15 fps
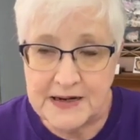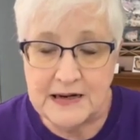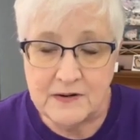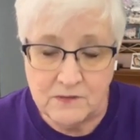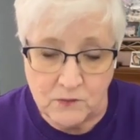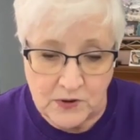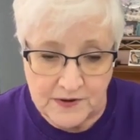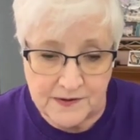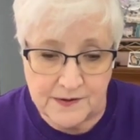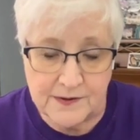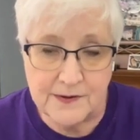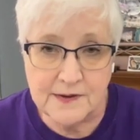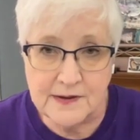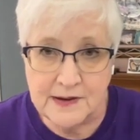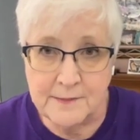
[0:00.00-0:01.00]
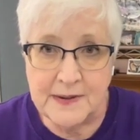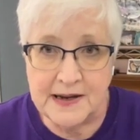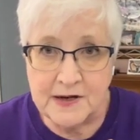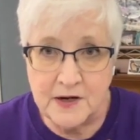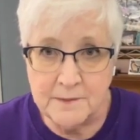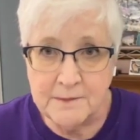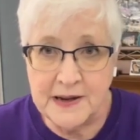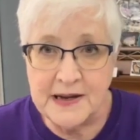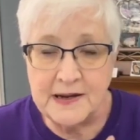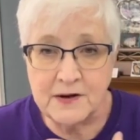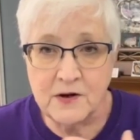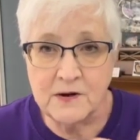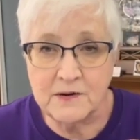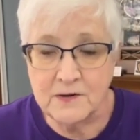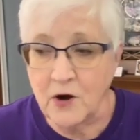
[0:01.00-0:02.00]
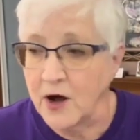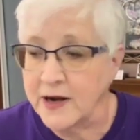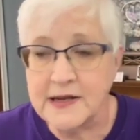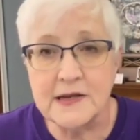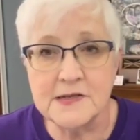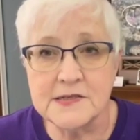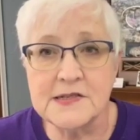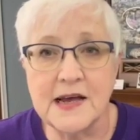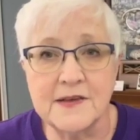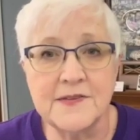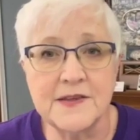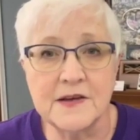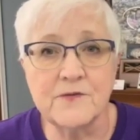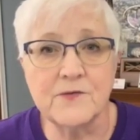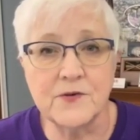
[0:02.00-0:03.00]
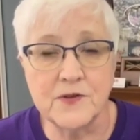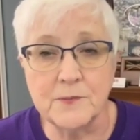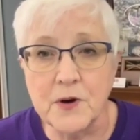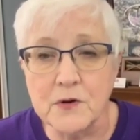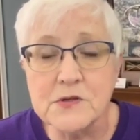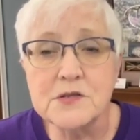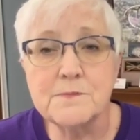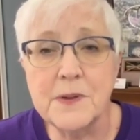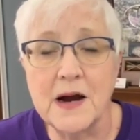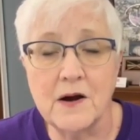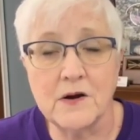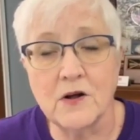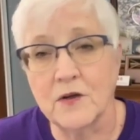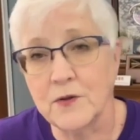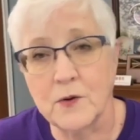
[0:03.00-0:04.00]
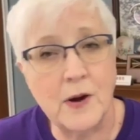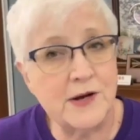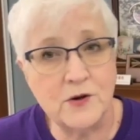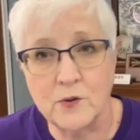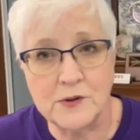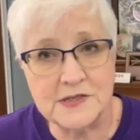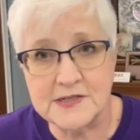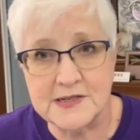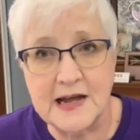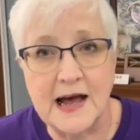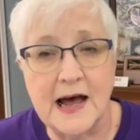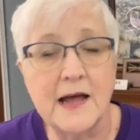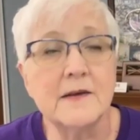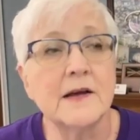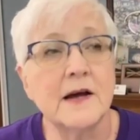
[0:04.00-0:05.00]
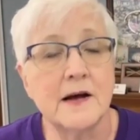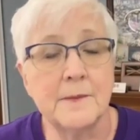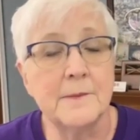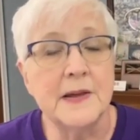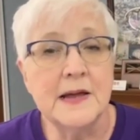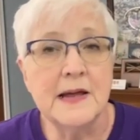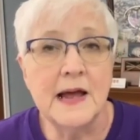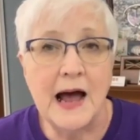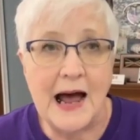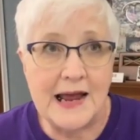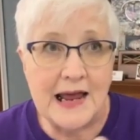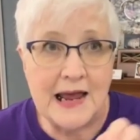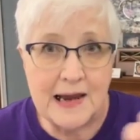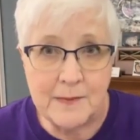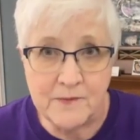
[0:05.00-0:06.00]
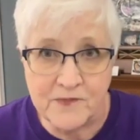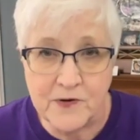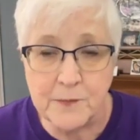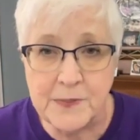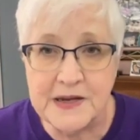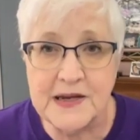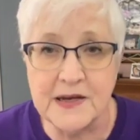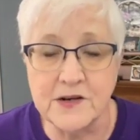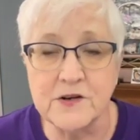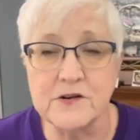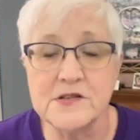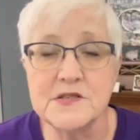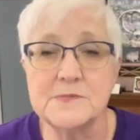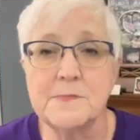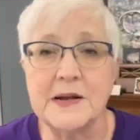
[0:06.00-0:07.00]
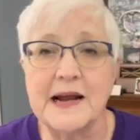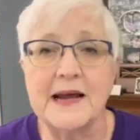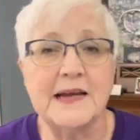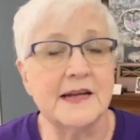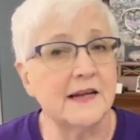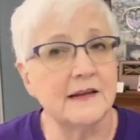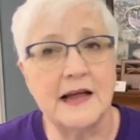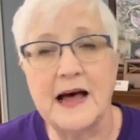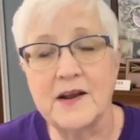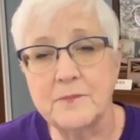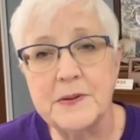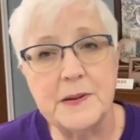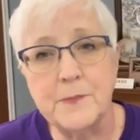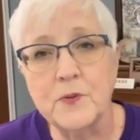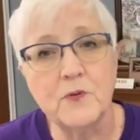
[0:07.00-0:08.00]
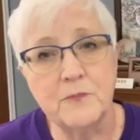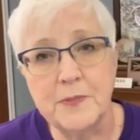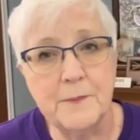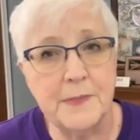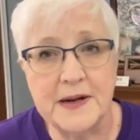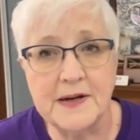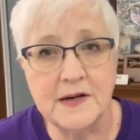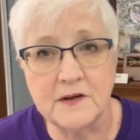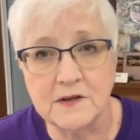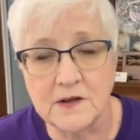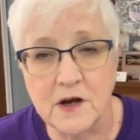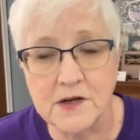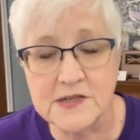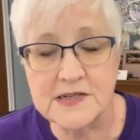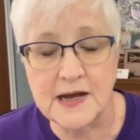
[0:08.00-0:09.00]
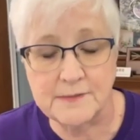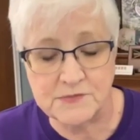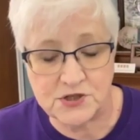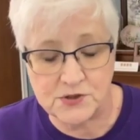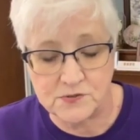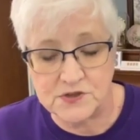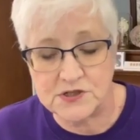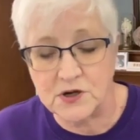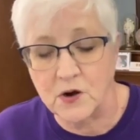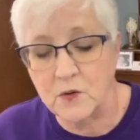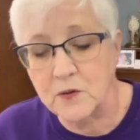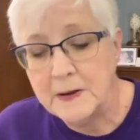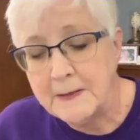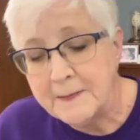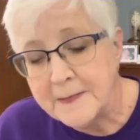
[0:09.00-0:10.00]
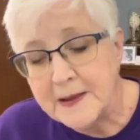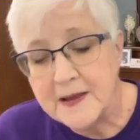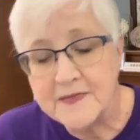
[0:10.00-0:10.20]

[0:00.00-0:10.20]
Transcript: paint with and my my audience. I think for the most part, although I know it's not. Um, I aim for beginners, but I get a lot of people who've been painting a long time too. So